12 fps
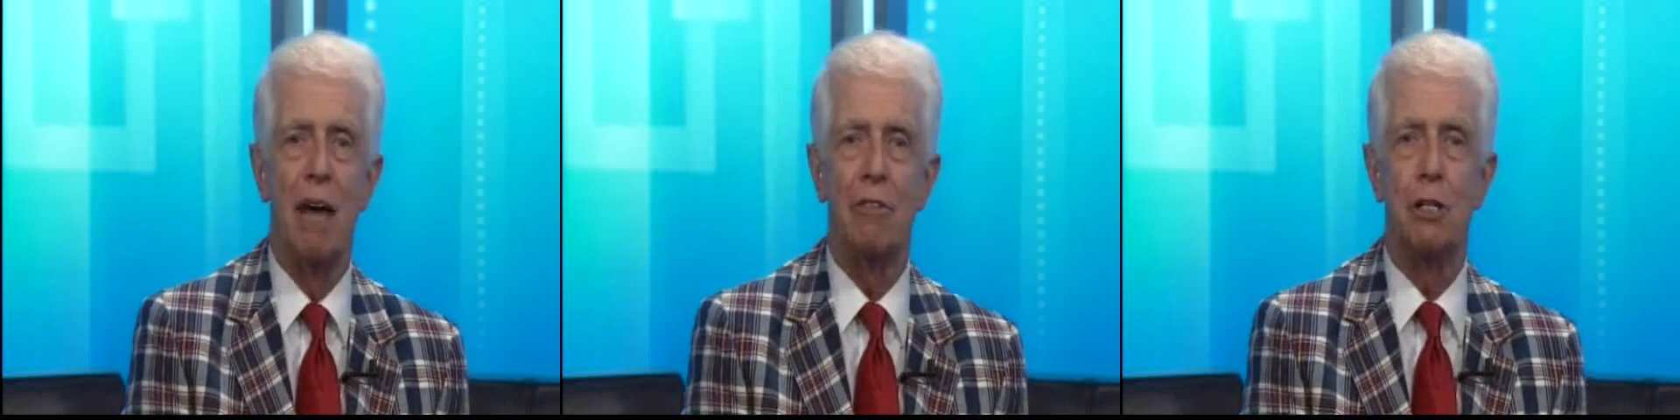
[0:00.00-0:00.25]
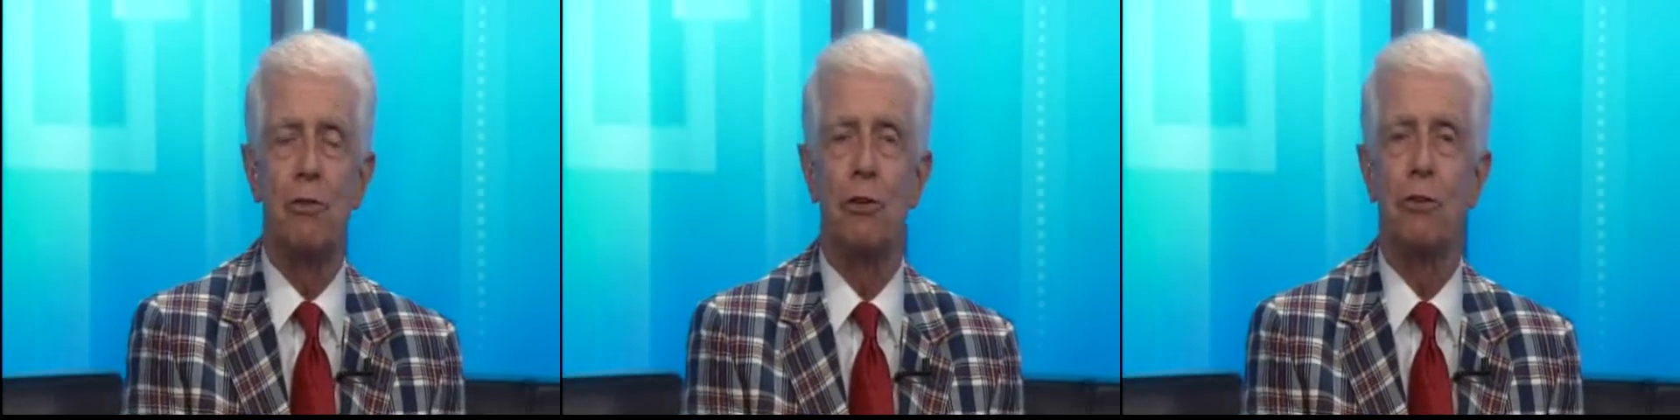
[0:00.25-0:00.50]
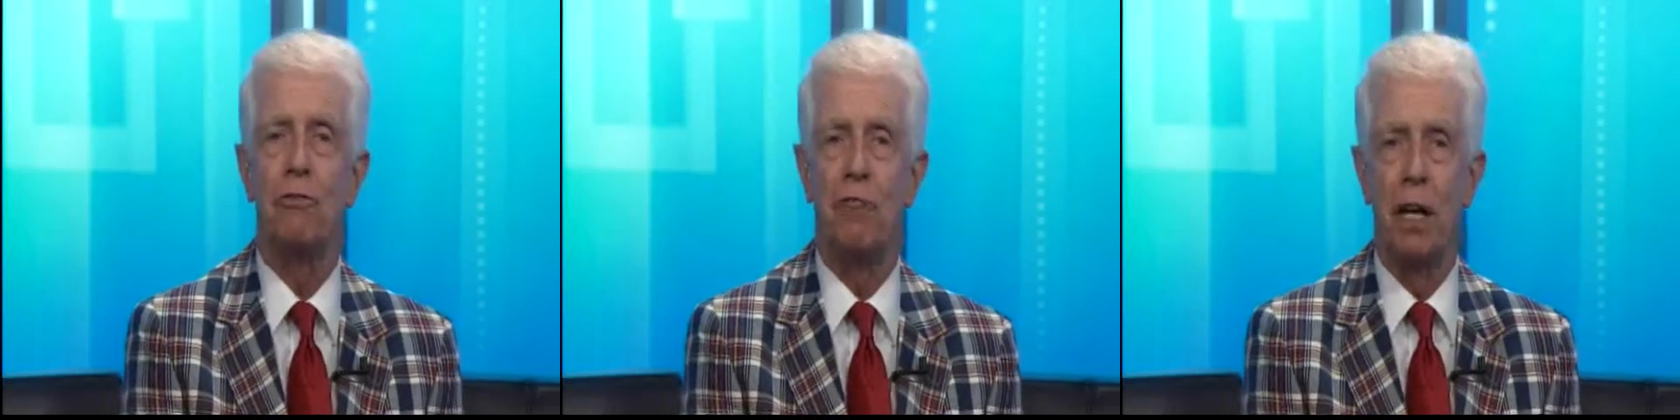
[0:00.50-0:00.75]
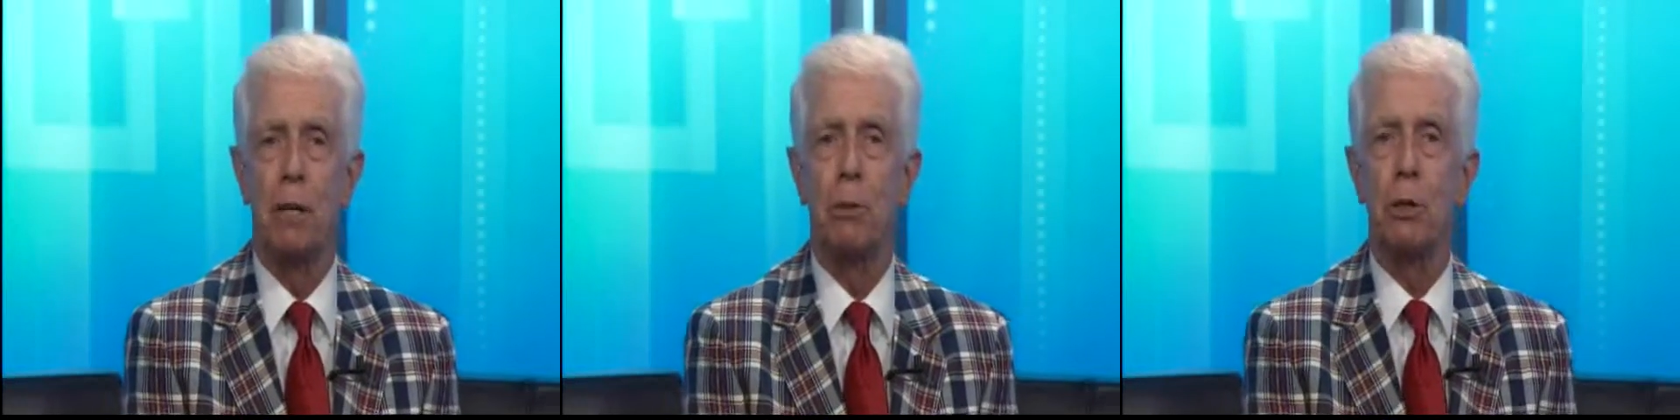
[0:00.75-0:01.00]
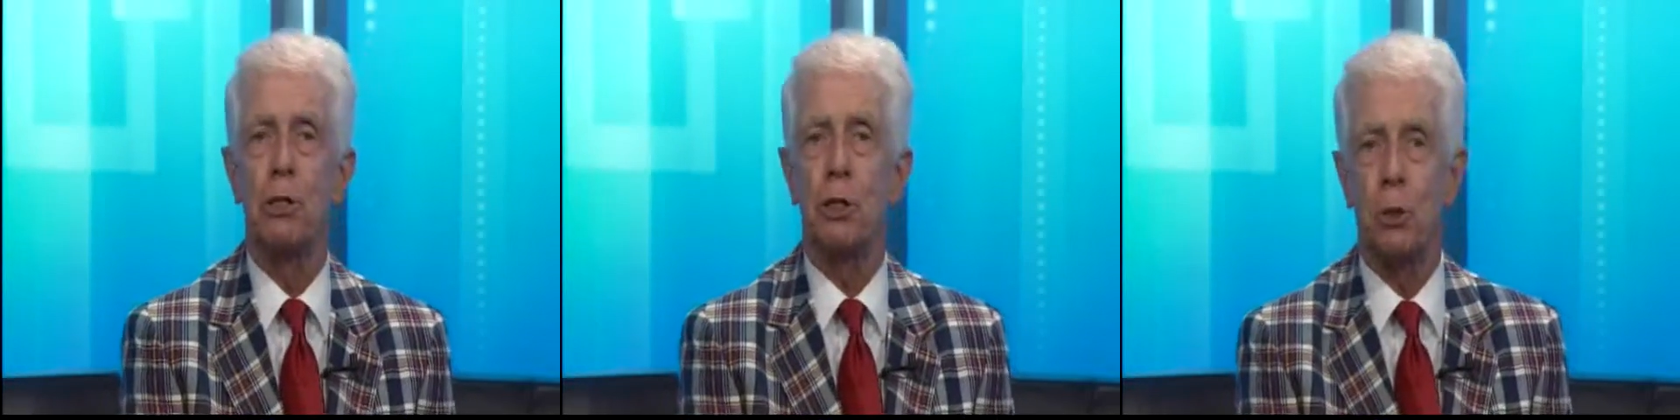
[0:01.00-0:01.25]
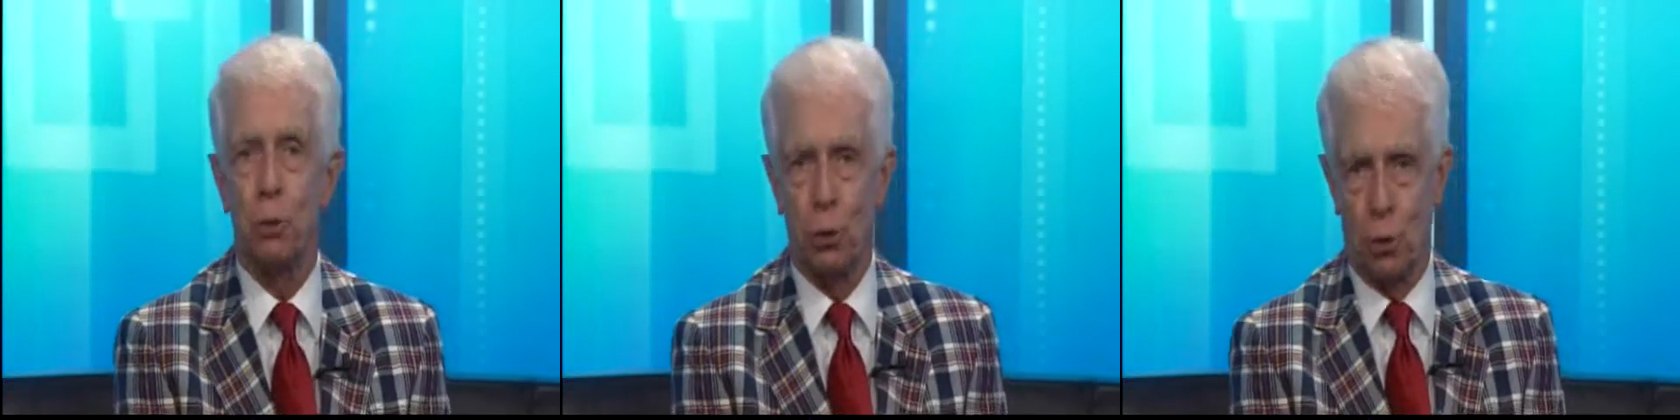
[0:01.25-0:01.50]
Evansville-Vandenberg
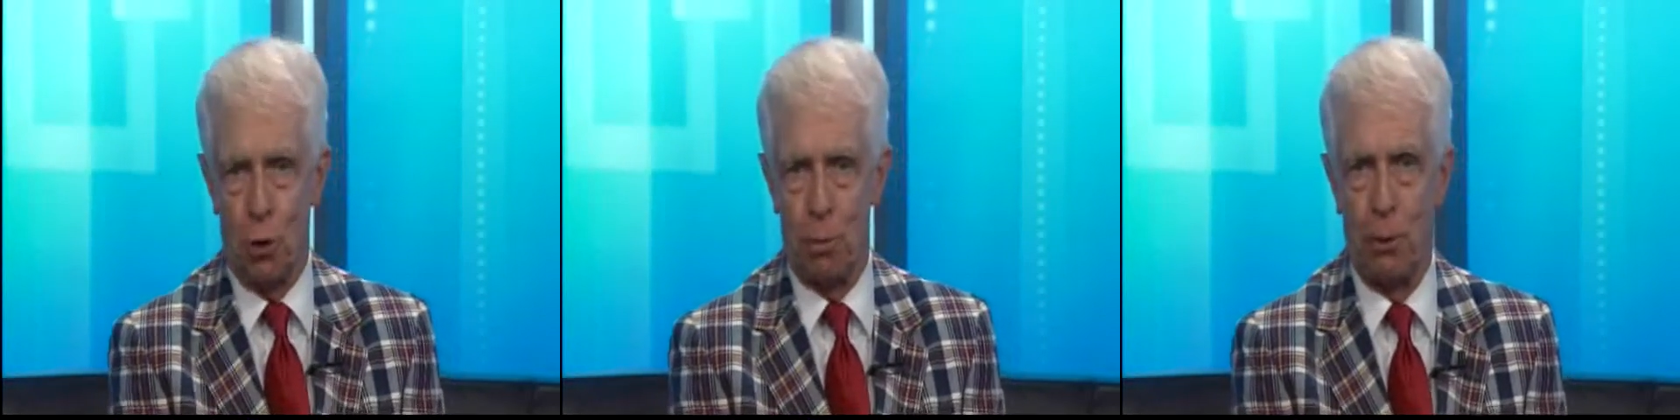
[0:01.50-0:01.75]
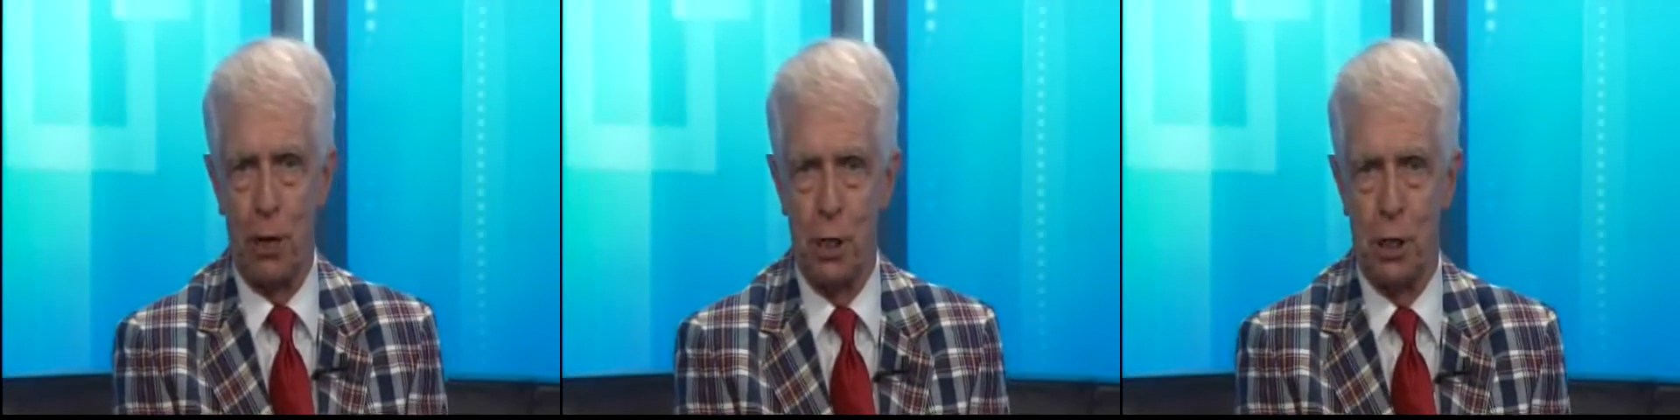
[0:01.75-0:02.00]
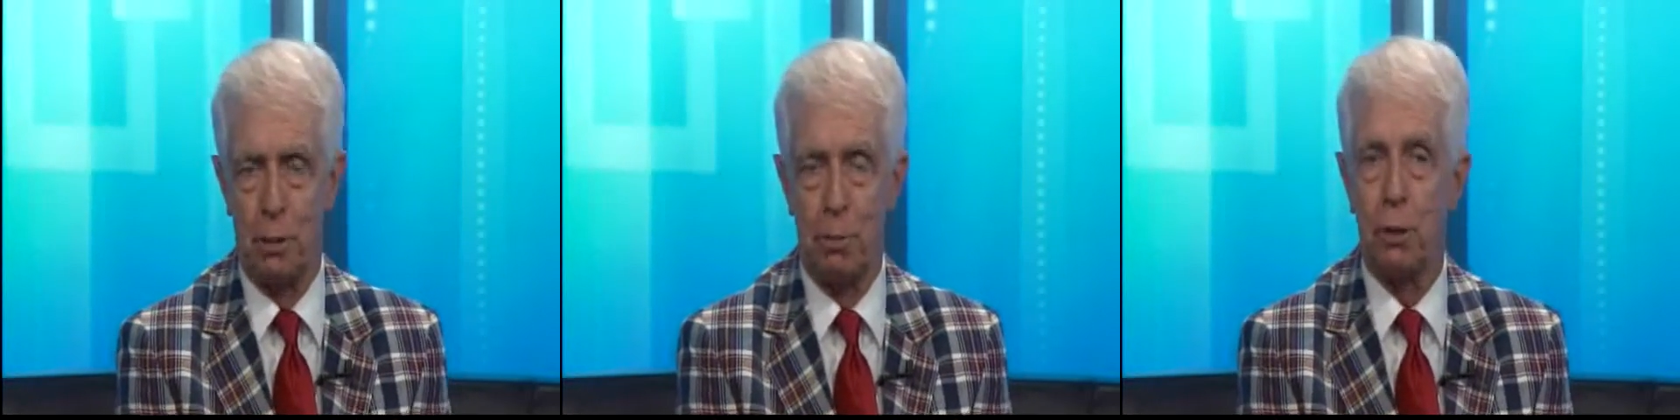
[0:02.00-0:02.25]
School Corporation.